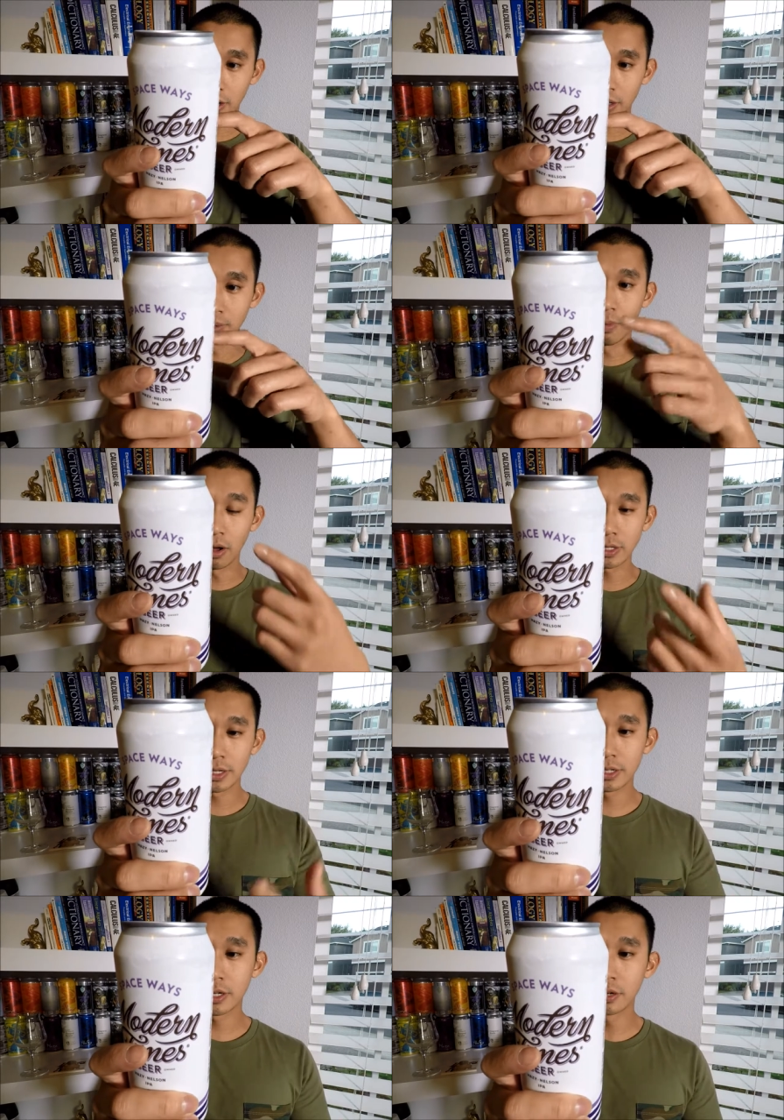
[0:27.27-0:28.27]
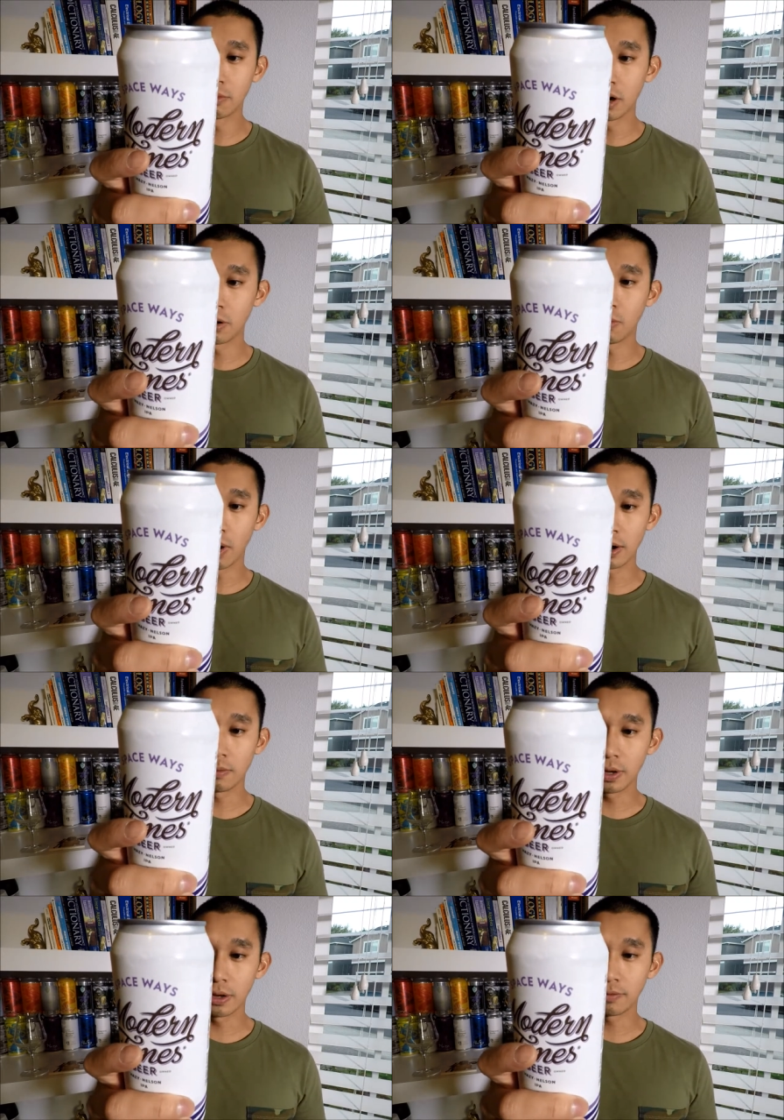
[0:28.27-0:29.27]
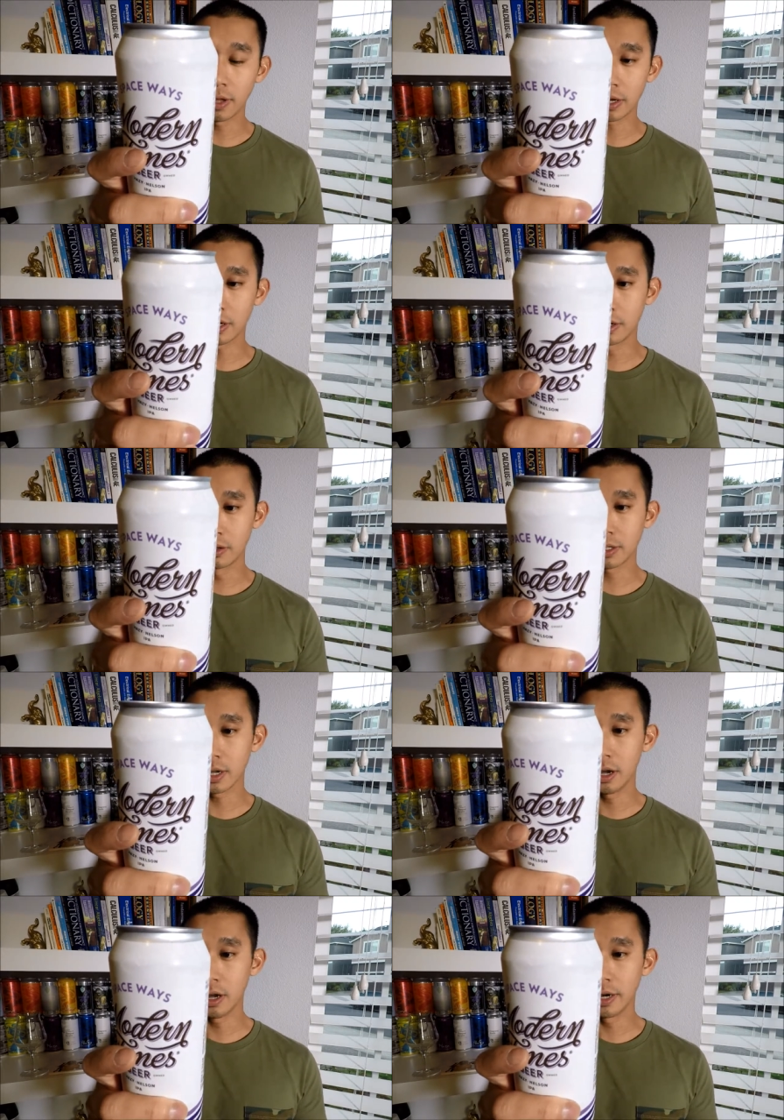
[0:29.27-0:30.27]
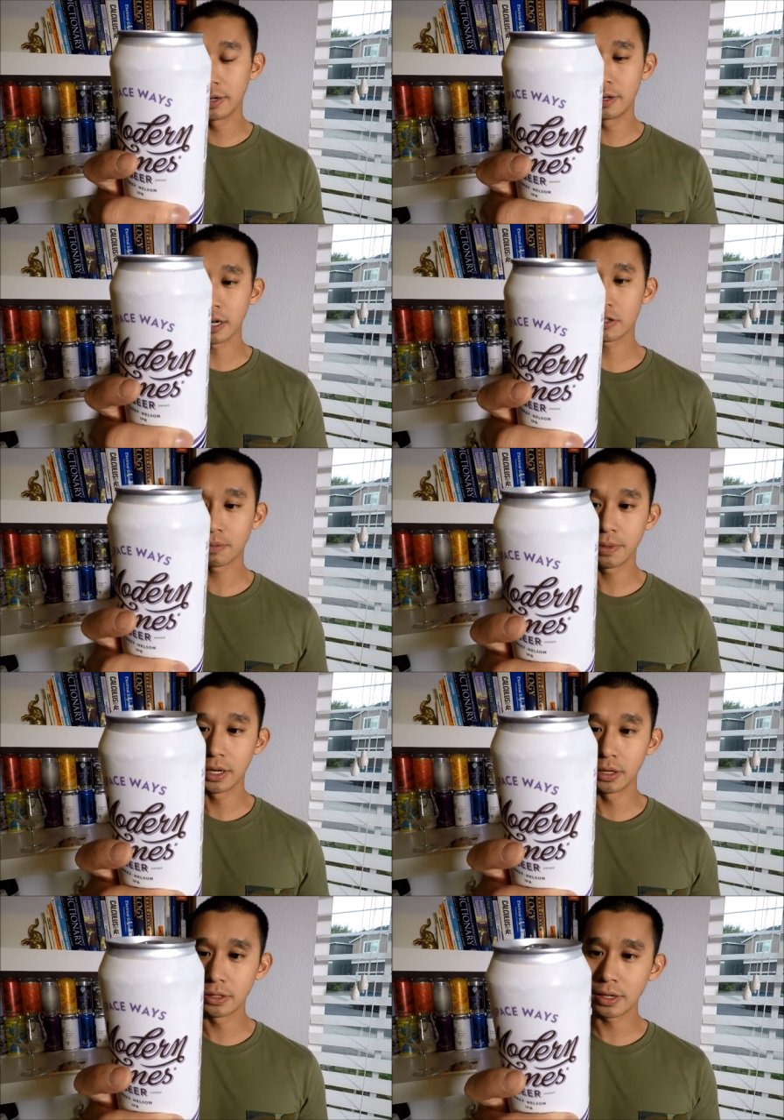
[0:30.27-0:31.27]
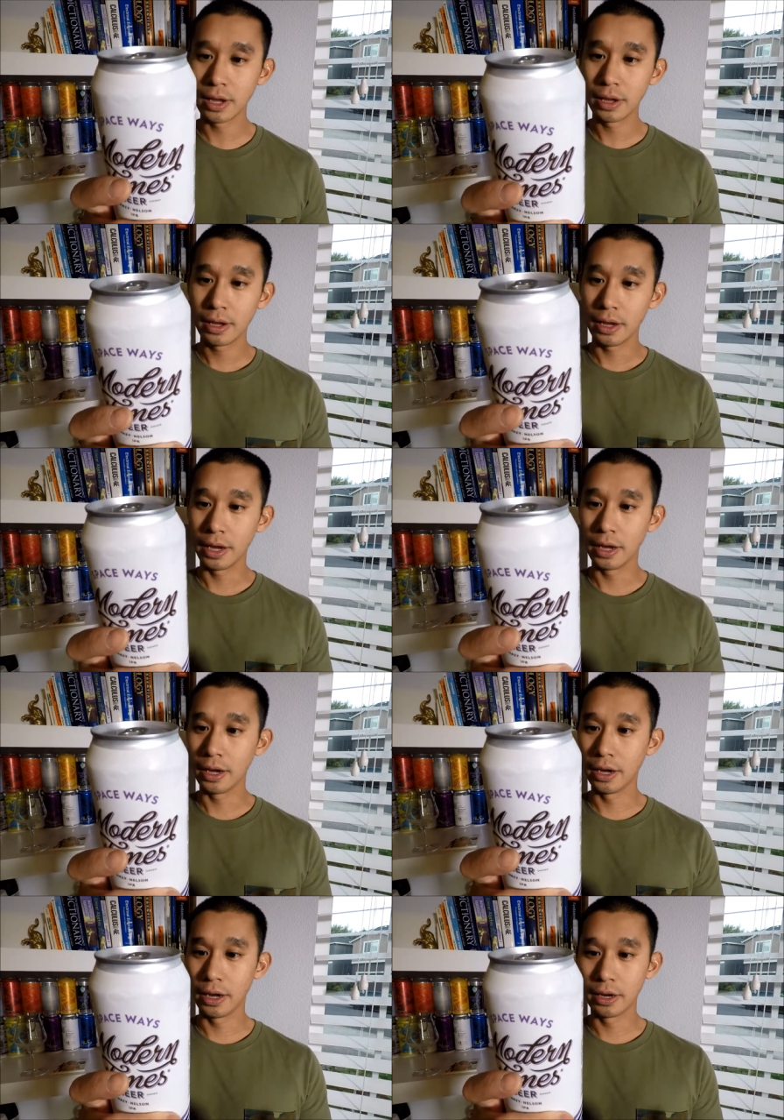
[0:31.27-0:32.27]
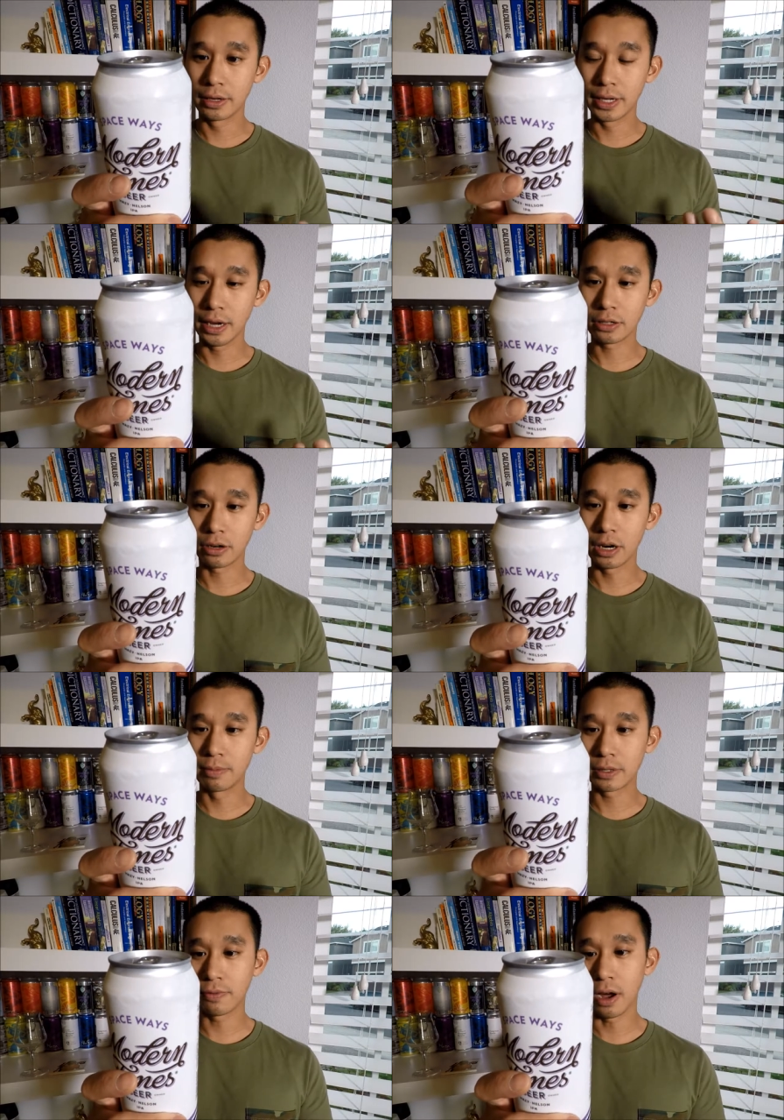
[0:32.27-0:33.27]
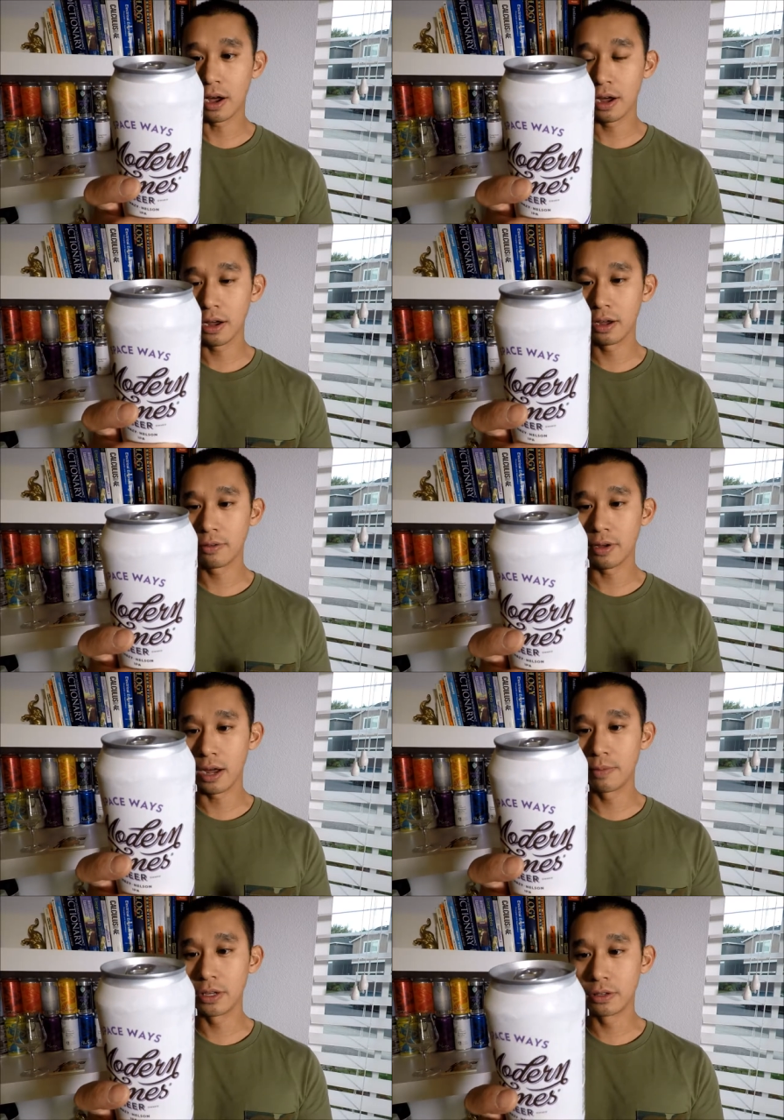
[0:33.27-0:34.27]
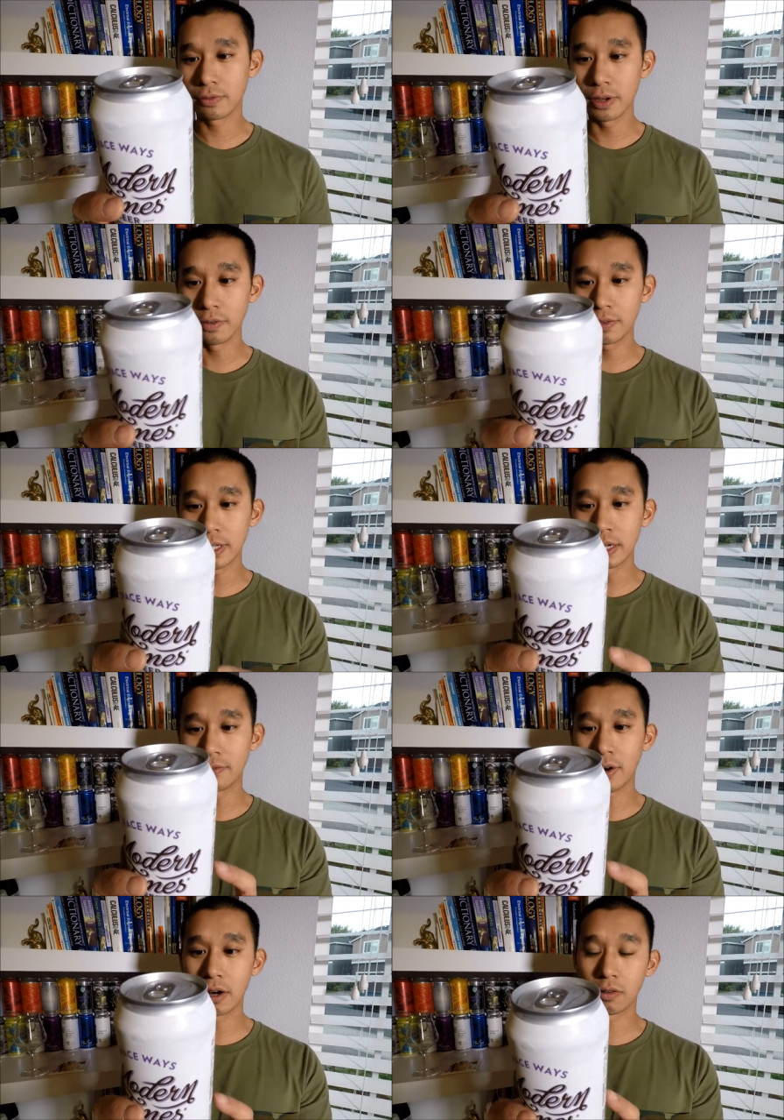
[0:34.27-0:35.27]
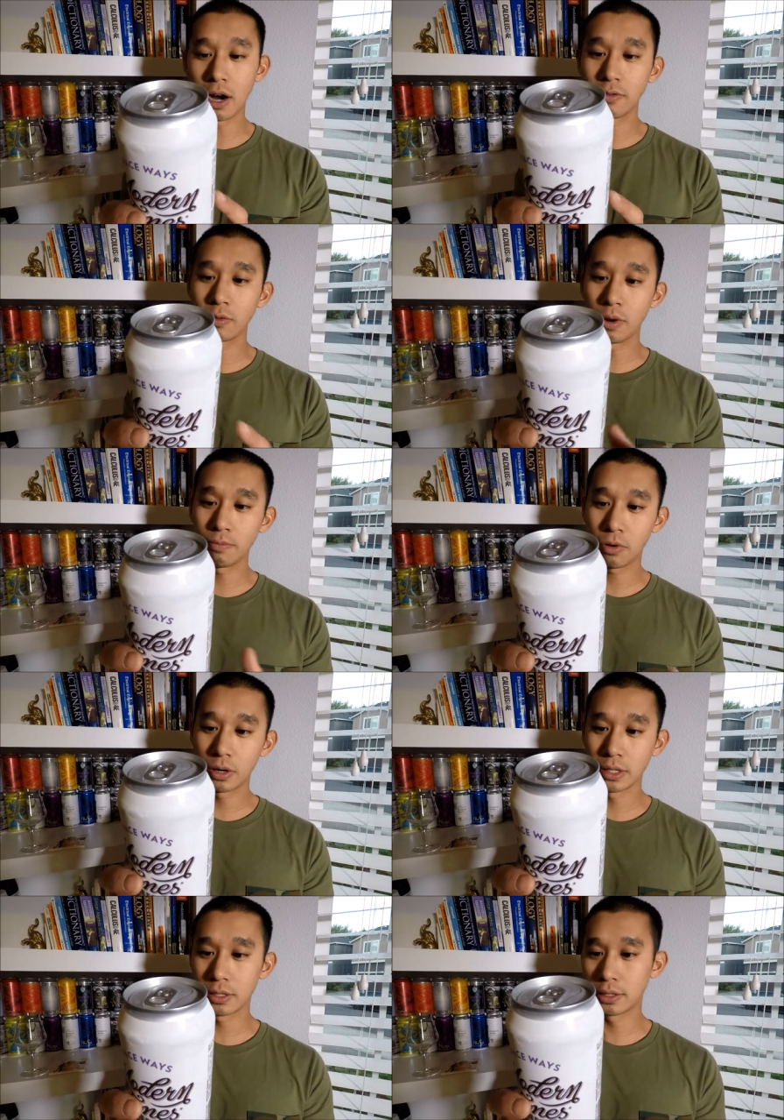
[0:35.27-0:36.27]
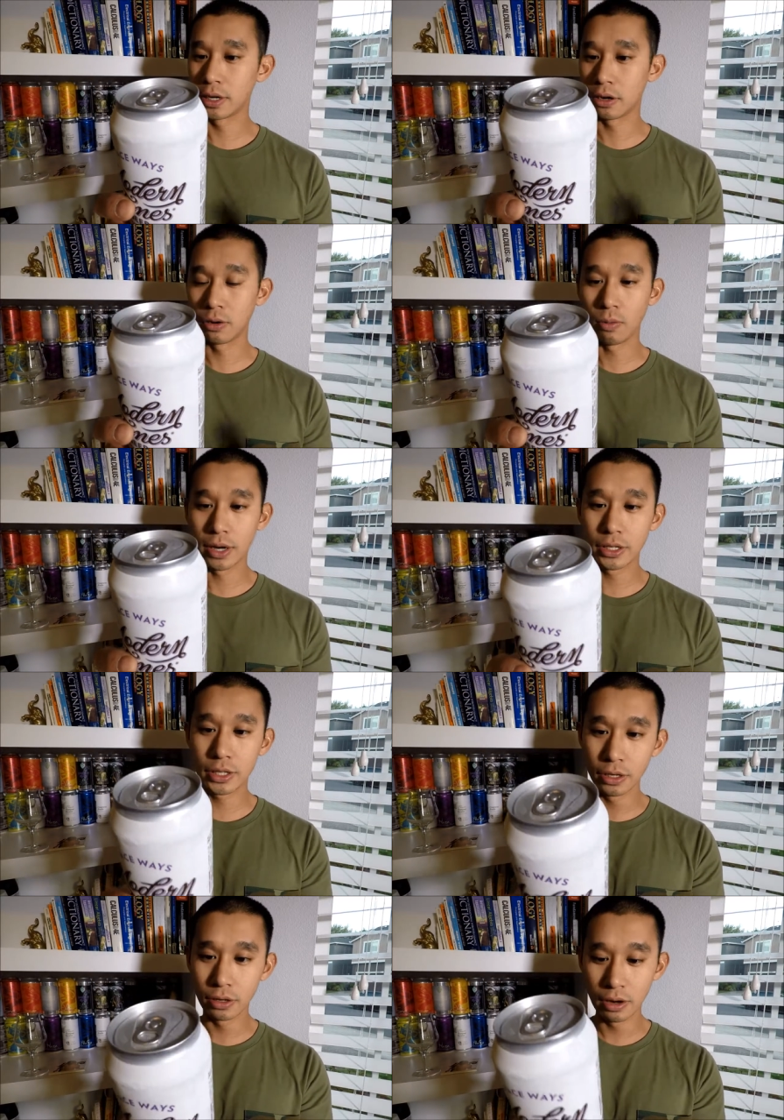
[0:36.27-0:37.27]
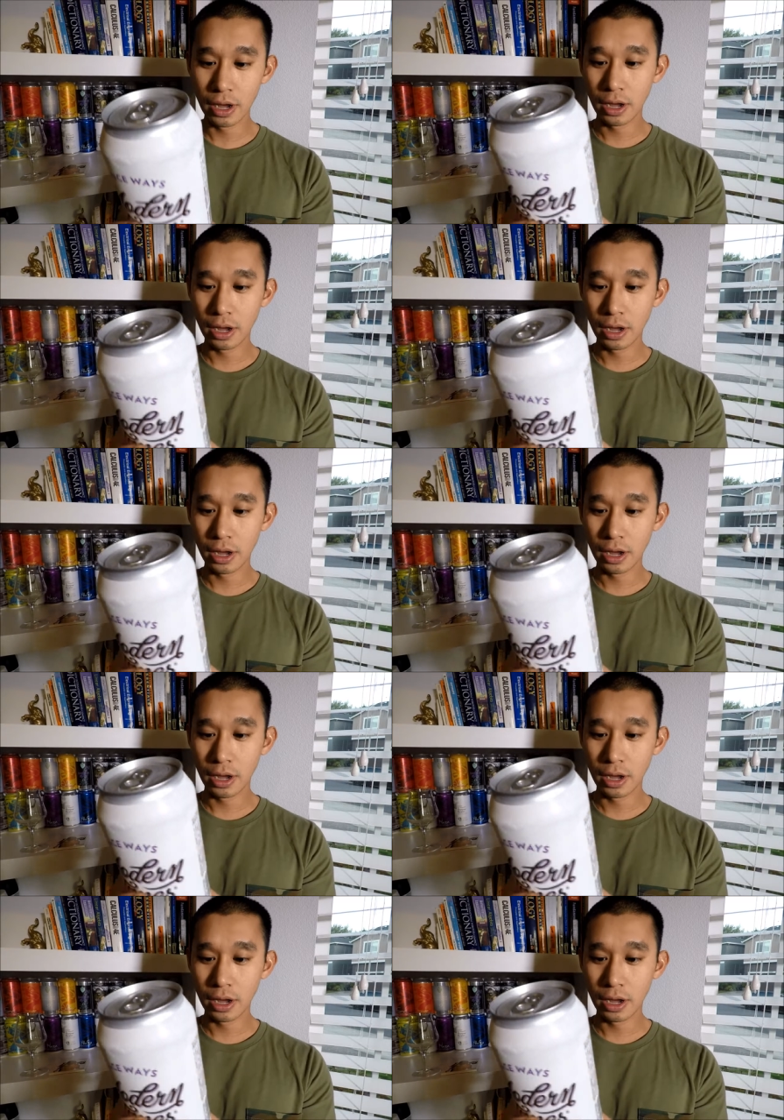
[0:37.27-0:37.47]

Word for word: The malt is 2-row white wheat, flaked oats, and dextrin pills, and the SRM is 5, IBU is 50, final gravity 1.012.